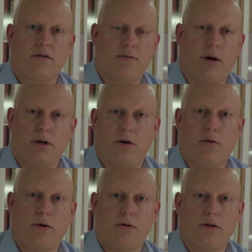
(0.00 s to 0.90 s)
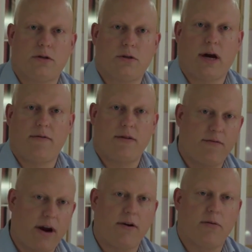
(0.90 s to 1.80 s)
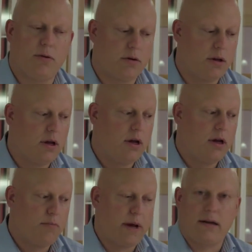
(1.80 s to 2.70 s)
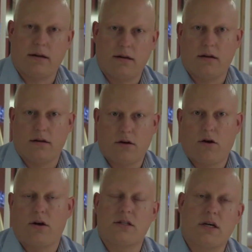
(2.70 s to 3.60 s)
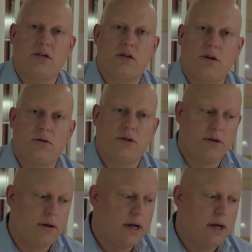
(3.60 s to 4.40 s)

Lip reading: for our turbos to have the variable patented Koenigsegg solution.